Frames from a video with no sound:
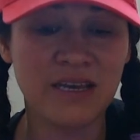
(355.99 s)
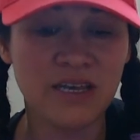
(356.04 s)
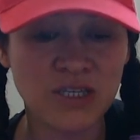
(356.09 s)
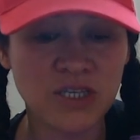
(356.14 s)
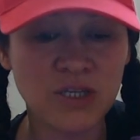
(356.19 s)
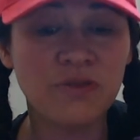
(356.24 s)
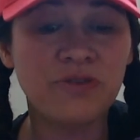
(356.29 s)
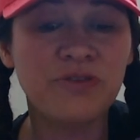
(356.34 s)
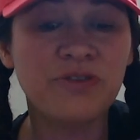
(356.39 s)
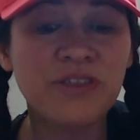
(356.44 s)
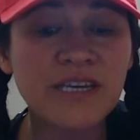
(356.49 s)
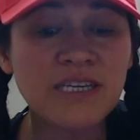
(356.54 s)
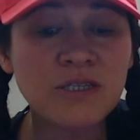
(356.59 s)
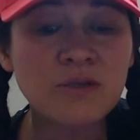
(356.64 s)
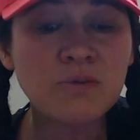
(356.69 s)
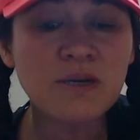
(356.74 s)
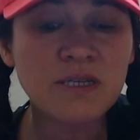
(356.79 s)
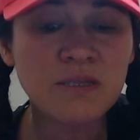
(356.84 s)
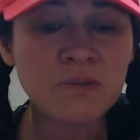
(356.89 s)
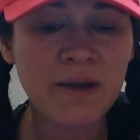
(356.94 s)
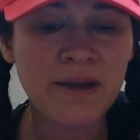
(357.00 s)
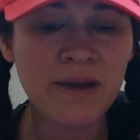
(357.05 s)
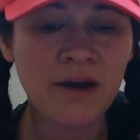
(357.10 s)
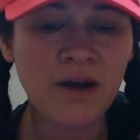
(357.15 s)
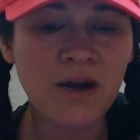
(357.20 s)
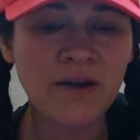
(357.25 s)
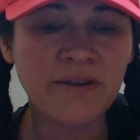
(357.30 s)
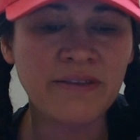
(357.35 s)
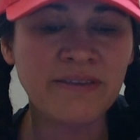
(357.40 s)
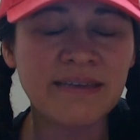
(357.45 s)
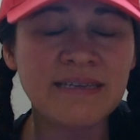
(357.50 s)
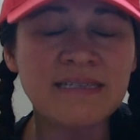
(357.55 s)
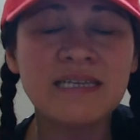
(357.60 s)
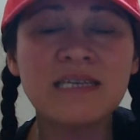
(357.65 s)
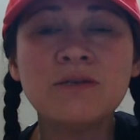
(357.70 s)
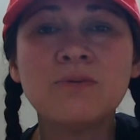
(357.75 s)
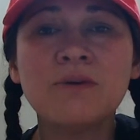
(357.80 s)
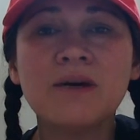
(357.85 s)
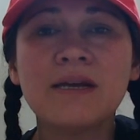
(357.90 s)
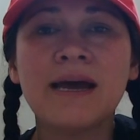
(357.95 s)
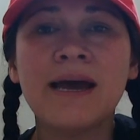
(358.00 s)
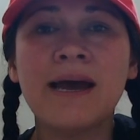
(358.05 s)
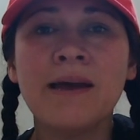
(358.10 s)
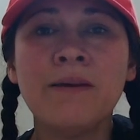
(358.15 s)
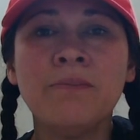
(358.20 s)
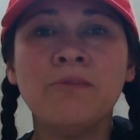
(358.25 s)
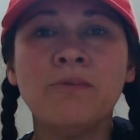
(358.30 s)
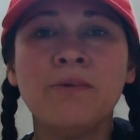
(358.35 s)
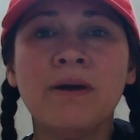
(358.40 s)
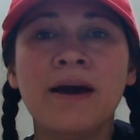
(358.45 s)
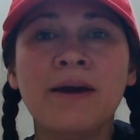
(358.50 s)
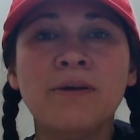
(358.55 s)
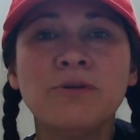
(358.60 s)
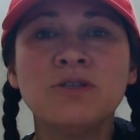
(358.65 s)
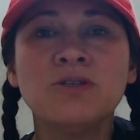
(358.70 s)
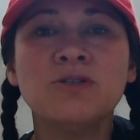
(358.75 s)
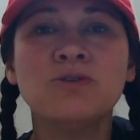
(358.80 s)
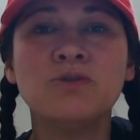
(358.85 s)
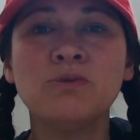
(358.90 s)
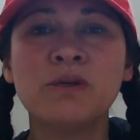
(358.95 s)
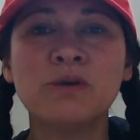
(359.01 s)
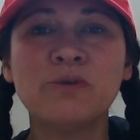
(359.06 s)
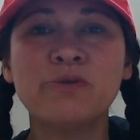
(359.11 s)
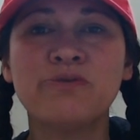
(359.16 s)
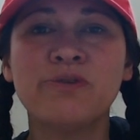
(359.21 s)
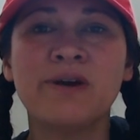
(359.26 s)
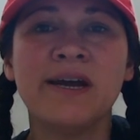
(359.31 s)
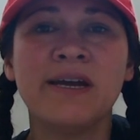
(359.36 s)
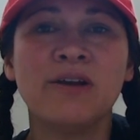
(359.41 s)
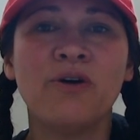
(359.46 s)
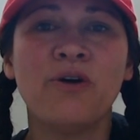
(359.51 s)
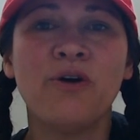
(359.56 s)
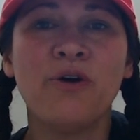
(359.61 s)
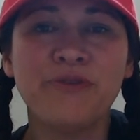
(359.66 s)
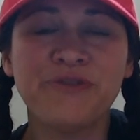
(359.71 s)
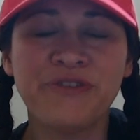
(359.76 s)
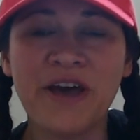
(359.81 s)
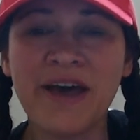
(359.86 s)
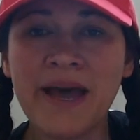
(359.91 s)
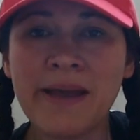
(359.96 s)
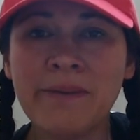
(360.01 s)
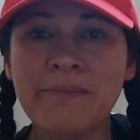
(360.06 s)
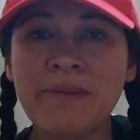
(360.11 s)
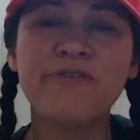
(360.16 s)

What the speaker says: So this was my heart. This is what I was doing with Ryan the whole time.